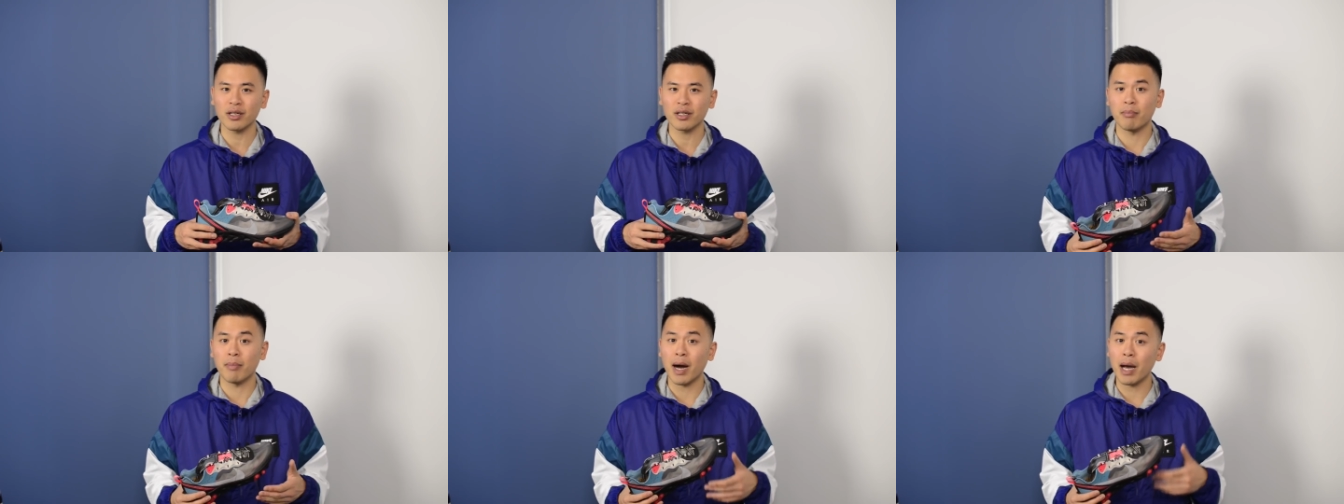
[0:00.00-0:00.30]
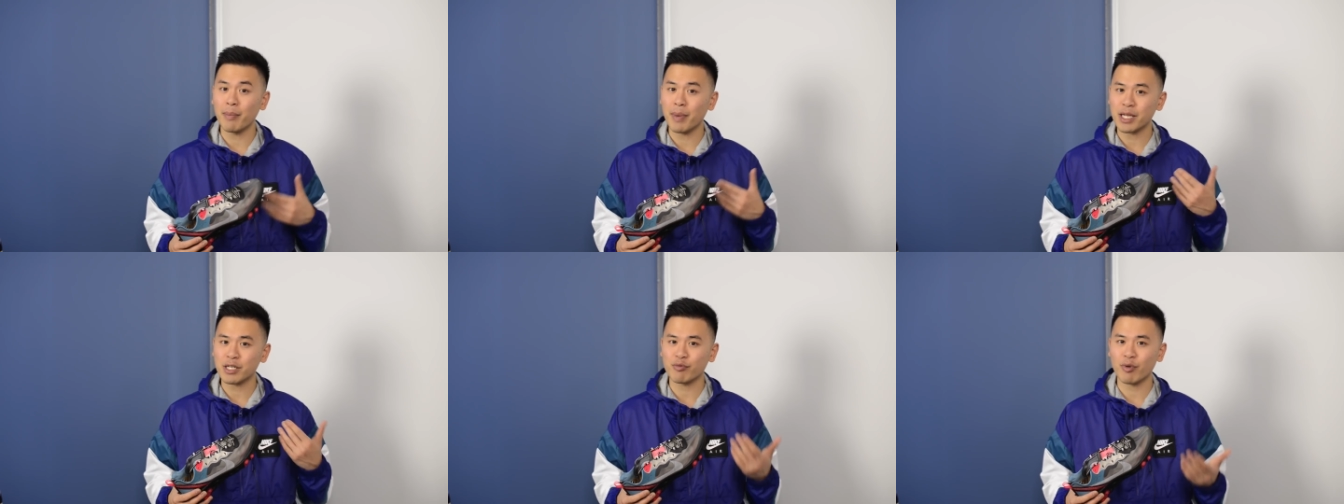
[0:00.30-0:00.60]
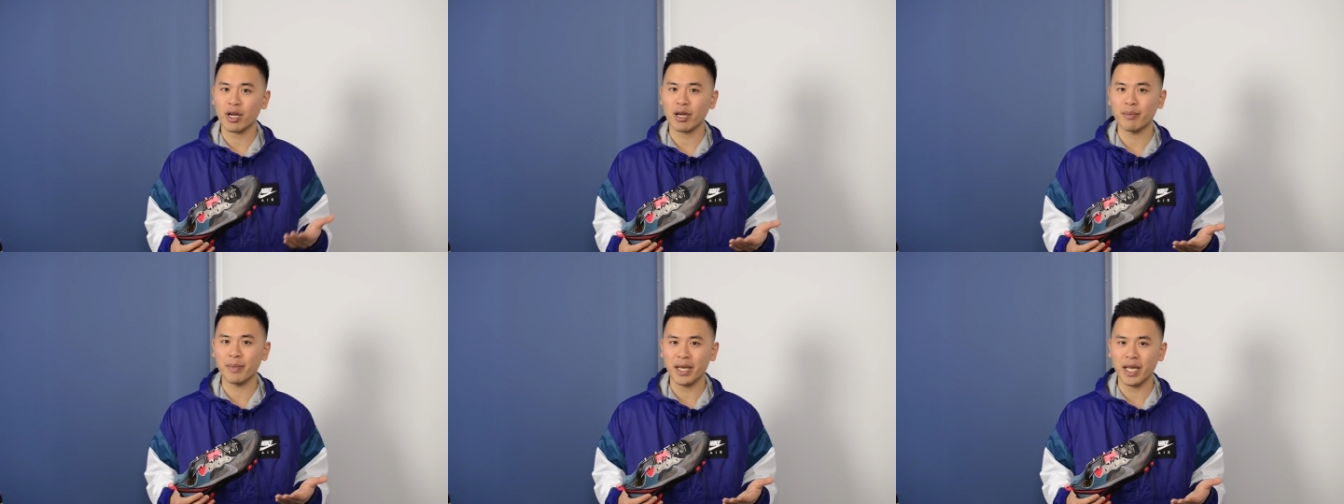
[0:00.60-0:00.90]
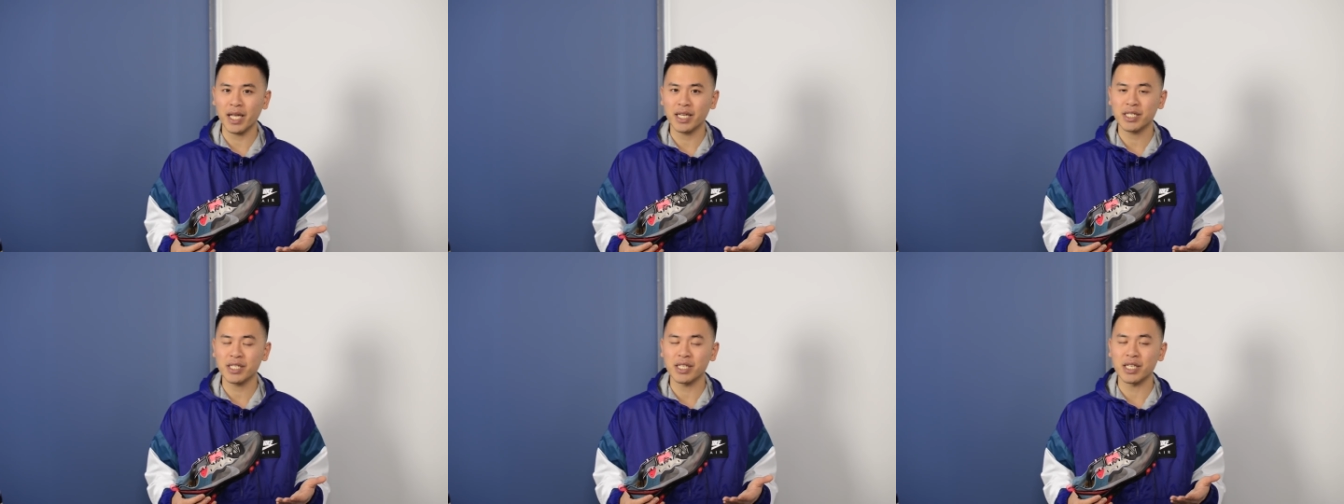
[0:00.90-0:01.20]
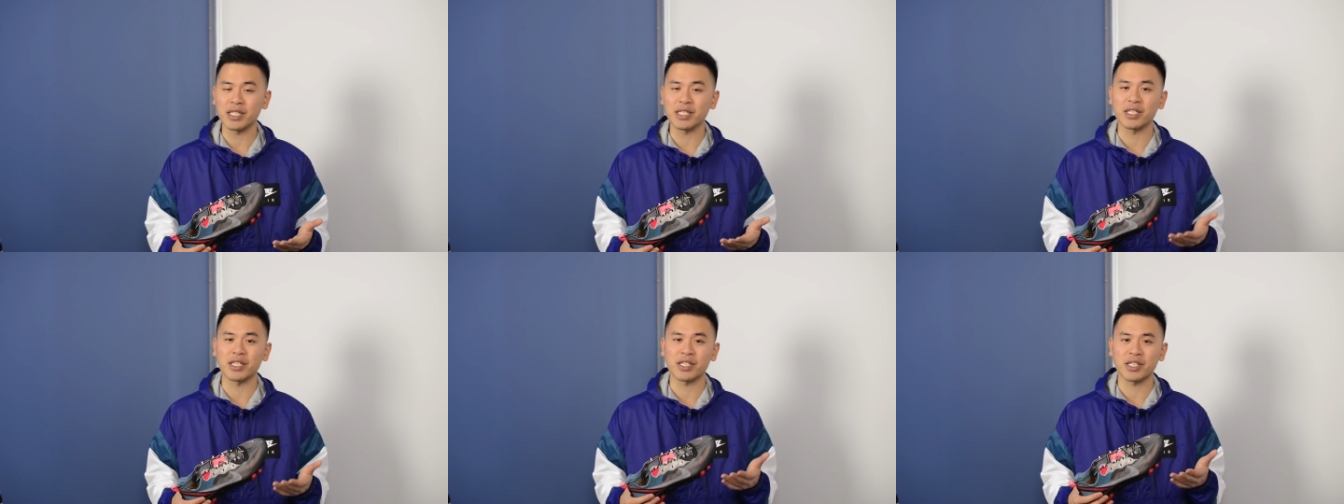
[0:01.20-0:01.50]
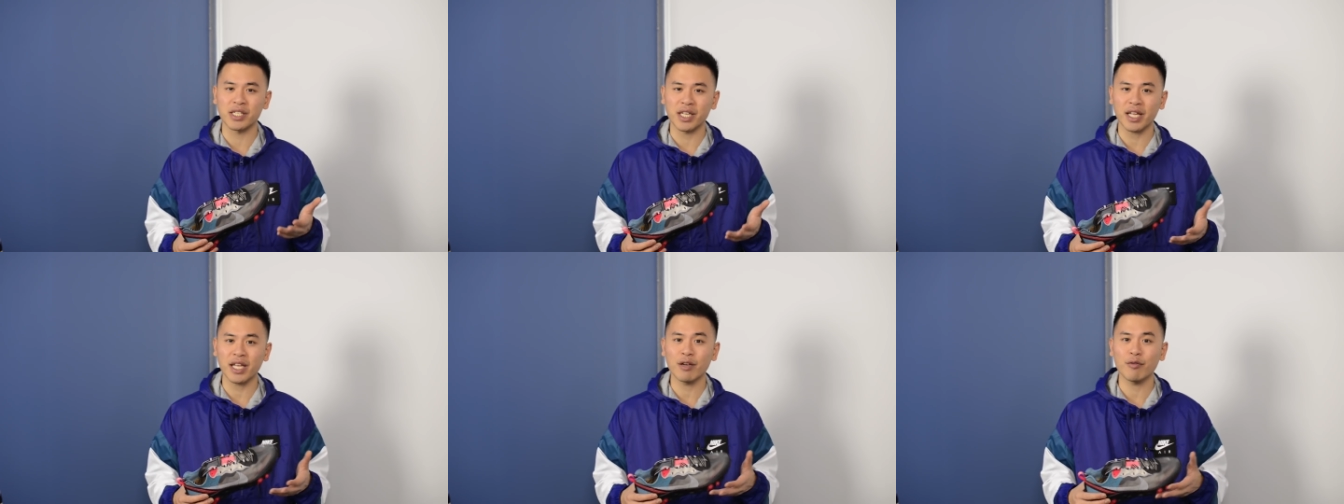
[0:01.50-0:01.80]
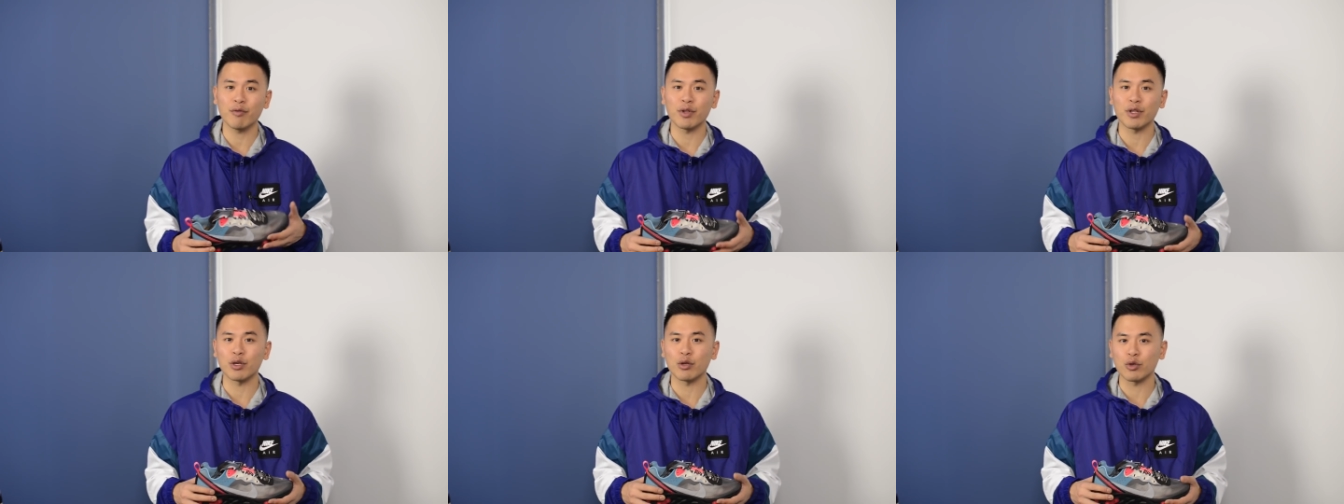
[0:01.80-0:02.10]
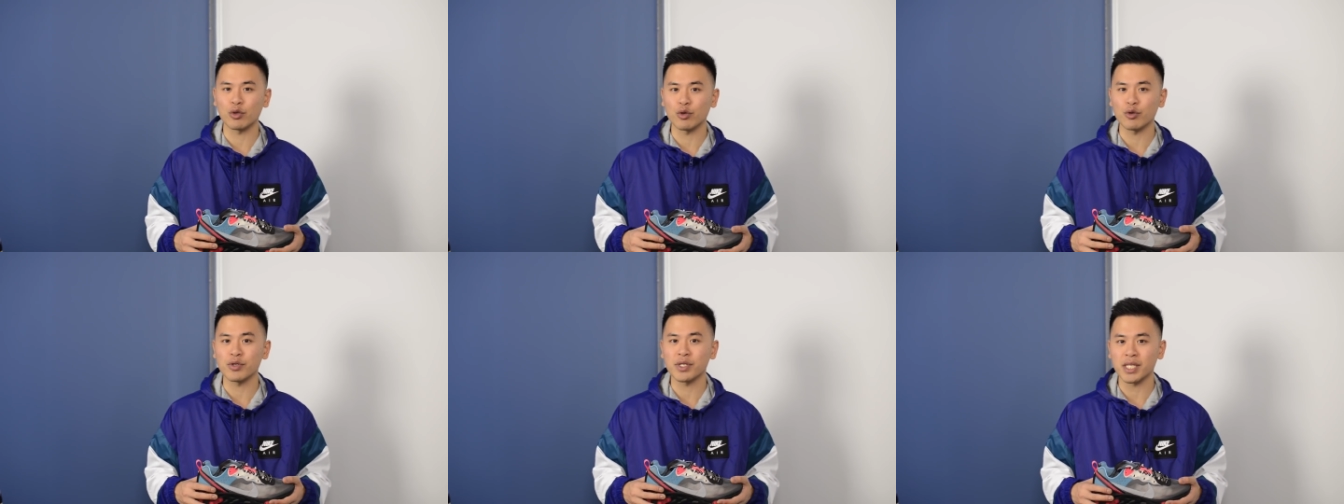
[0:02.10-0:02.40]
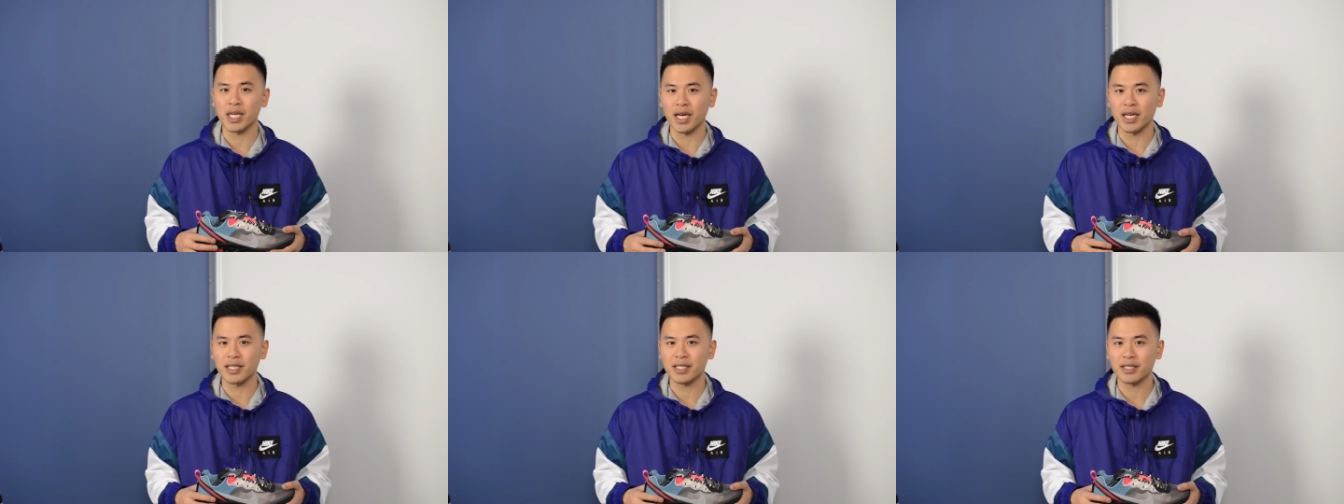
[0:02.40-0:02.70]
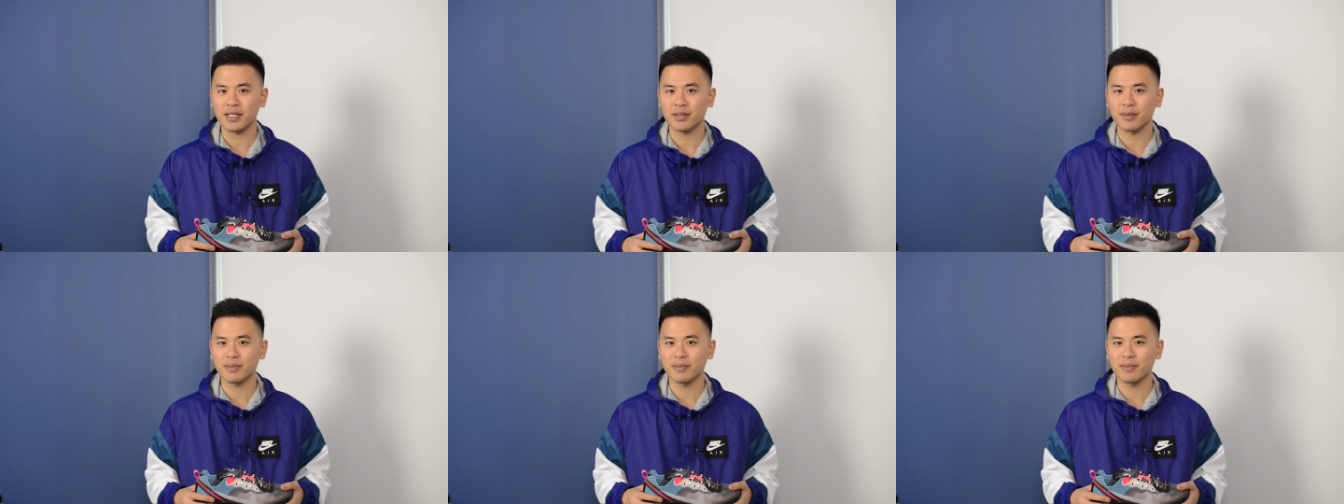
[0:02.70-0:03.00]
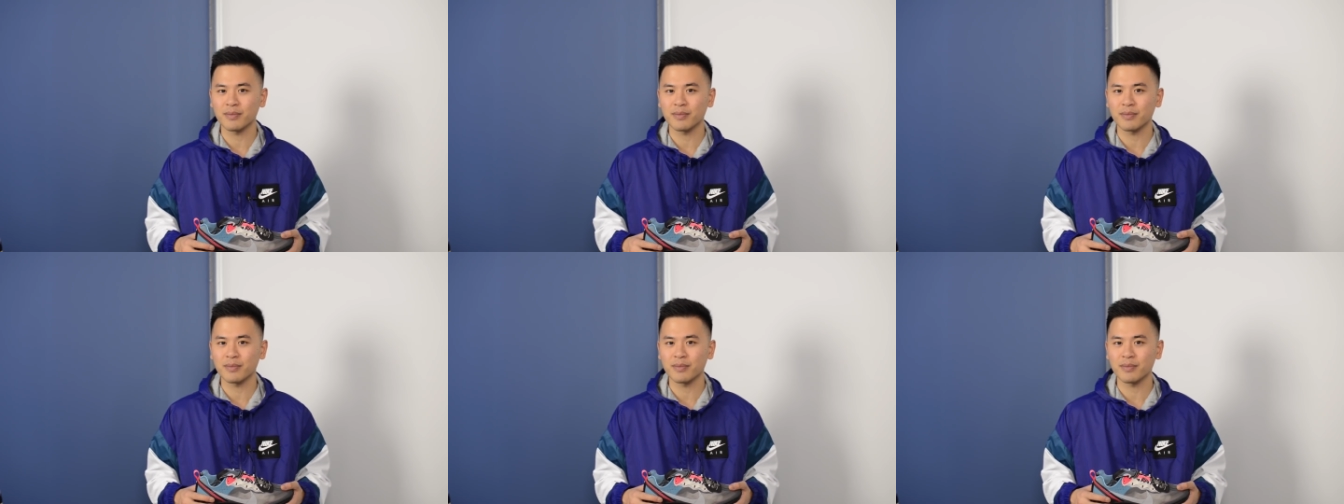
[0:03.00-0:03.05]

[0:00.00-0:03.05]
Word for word: my best recommendation is just sticking with your true size.